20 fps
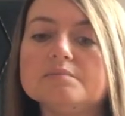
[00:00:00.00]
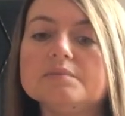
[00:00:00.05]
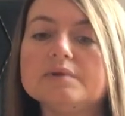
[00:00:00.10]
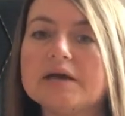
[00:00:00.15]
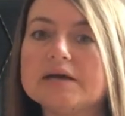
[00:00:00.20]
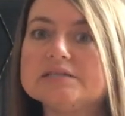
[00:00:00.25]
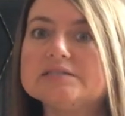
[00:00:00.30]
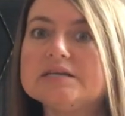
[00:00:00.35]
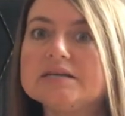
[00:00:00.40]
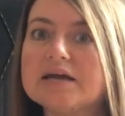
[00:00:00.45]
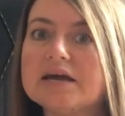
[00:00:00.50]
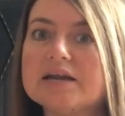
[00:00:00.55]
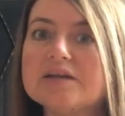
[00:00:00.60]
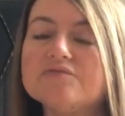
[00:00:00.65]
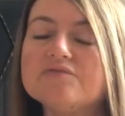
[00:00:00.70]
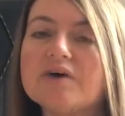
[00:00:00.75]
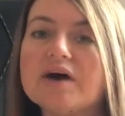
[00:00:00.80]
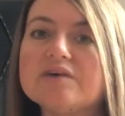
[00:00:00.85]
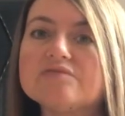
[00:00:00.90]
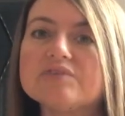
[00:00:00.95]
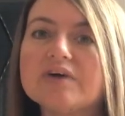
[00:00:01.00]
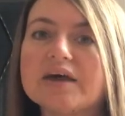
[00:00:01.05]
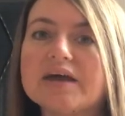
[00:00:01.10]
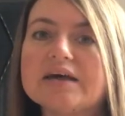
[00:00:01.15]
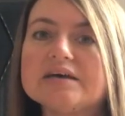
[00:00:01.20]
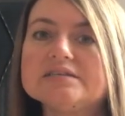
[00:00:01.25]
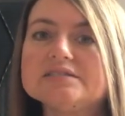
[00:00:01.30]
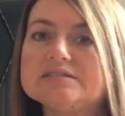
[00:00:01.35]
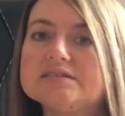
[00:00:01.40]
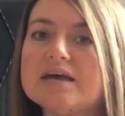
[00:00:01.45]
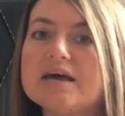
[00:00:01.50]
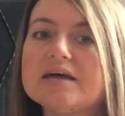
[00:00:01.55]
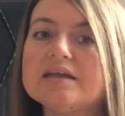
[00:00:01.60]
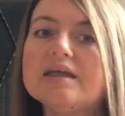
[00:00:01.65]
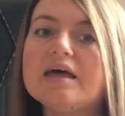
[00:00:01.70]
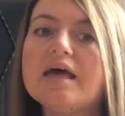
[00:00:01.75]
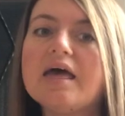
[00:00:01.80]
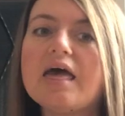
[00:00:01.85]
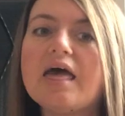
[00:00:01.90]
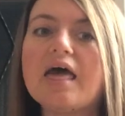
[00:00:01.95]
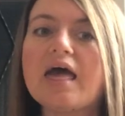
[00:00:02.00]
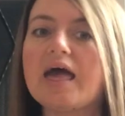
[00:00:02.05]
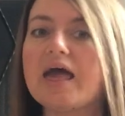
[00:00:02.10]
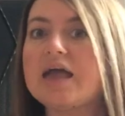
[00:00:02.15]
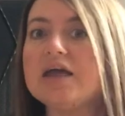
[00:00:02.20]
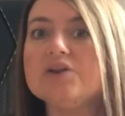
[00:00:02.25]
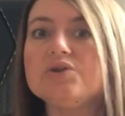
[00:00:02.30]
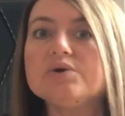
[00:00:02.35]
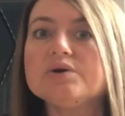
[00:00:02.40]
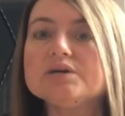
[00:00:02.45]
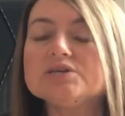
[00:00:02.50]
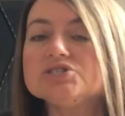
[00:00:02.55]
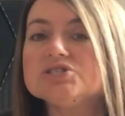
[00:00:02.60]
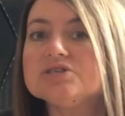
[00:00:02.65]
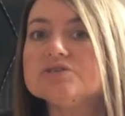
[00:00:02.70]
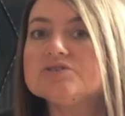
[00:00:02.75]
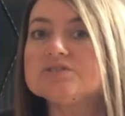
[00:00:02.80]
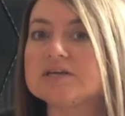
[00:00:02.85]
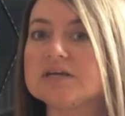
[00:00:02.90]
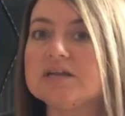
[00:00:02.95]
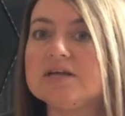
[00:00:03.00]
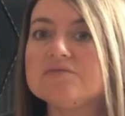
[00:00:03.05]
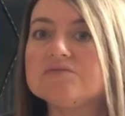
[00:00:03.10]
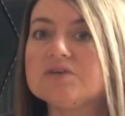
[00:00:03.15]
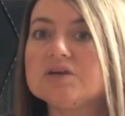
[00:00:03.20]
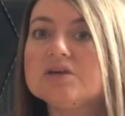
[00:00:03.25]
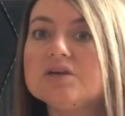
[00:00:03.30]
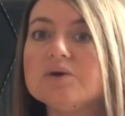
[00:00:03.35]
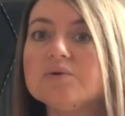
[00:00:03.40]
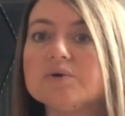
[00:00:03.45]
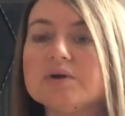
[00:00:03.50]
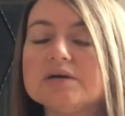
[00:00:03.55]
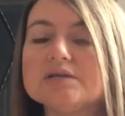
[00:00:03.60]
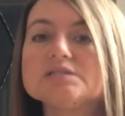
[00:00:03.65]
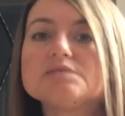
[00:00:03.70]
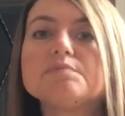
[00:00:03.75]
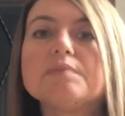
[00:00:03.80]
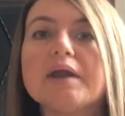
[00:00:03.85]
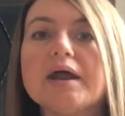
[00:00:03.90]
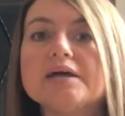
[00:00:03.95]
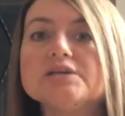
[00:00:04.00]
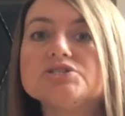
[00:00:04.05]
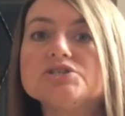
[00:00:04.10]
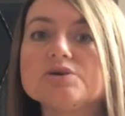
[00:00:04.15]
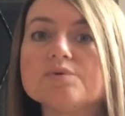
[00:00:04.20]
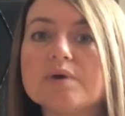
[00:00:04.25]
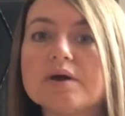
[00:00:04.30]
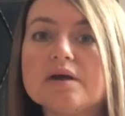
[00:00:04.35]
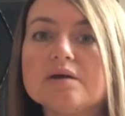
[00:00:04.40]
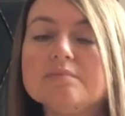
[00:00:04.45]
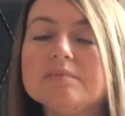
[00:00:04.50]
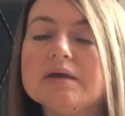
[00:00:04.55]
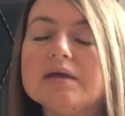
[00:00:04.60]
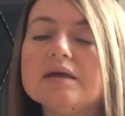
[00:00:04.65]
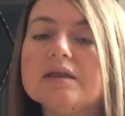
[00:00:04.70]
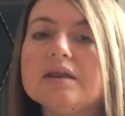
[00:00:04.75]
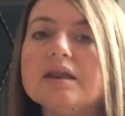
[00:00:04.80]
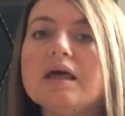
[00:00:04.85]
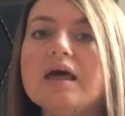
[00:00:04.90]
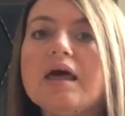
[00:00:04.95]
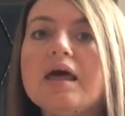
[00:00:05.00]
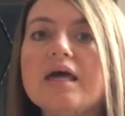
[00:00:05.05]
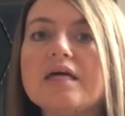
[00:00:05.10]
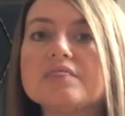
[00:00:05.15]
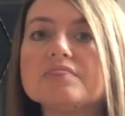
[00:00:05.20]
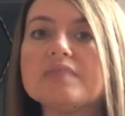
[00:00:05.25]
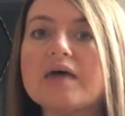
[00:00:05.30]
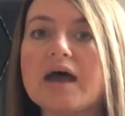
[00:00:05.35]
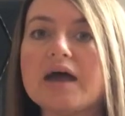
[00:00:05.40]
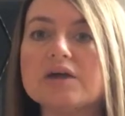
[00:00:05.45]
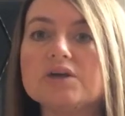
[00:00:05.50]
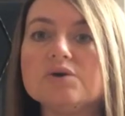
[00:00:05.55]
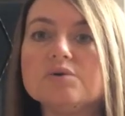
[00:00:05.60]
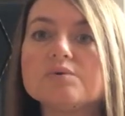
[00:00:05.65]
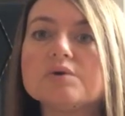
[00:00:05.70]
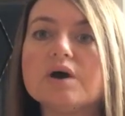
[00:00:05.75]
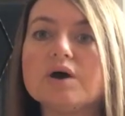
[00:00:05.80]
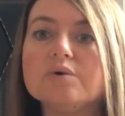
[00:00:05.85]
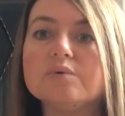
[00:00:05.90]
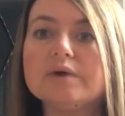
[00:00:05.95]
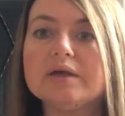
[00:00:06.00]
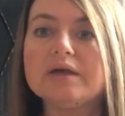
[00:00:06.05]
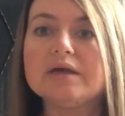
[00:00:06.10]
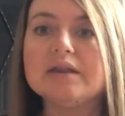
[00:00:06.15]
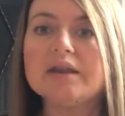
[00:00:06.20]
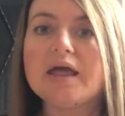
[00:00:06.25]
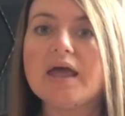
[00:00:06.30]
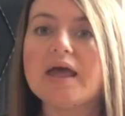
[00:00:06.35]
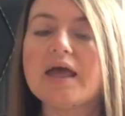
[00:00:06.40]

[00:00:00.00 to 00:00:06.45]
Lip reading: $19.95 like I said, and you can choose any of the units. But I do recommend that you go in